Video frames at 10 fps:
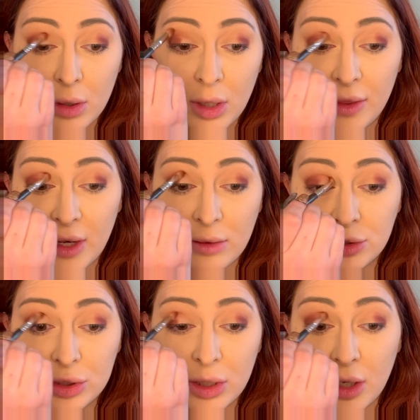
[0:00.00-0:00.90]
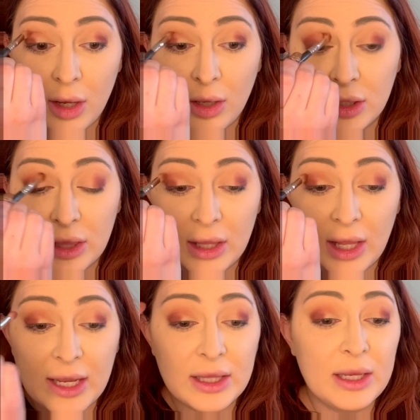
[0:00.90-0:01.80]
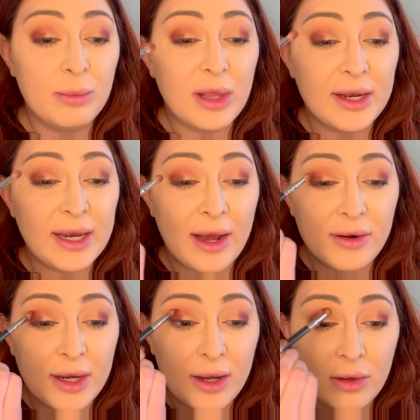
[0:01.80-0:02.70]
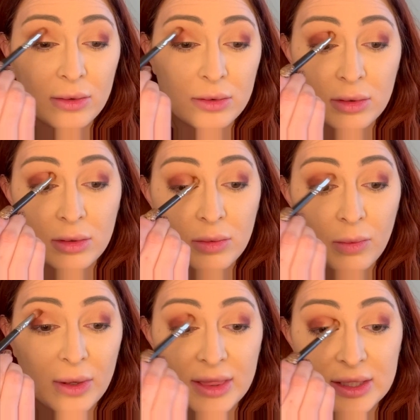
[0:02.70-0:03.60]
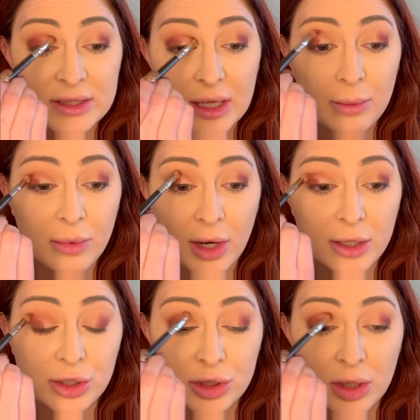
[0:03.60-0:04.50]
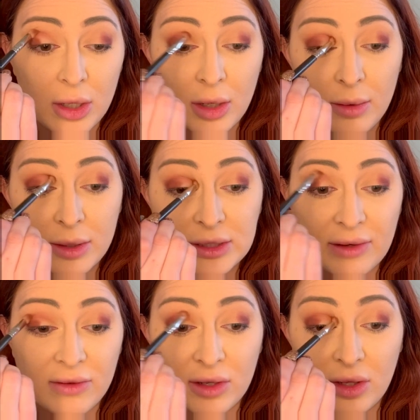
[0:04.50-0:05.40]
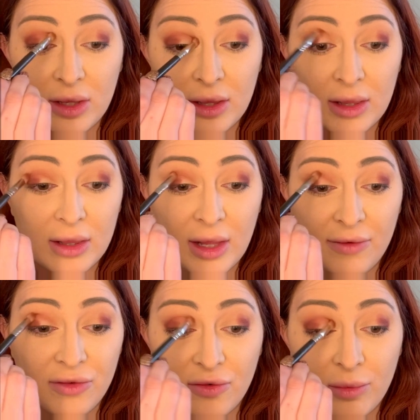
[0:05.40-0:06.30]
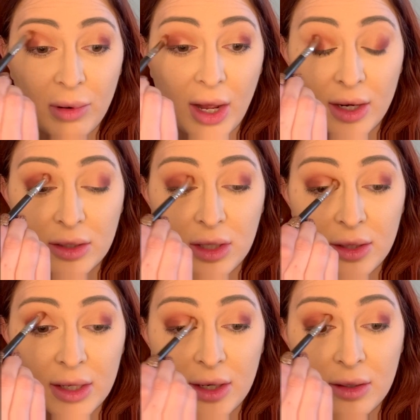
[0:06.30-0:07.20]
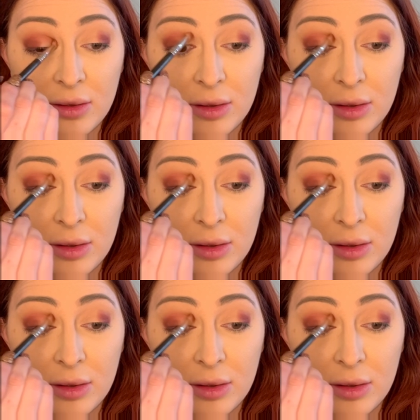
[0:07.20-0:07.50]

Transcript: And then I'm just going to lightly blend out now with the same brush because I have a little leftover product on there.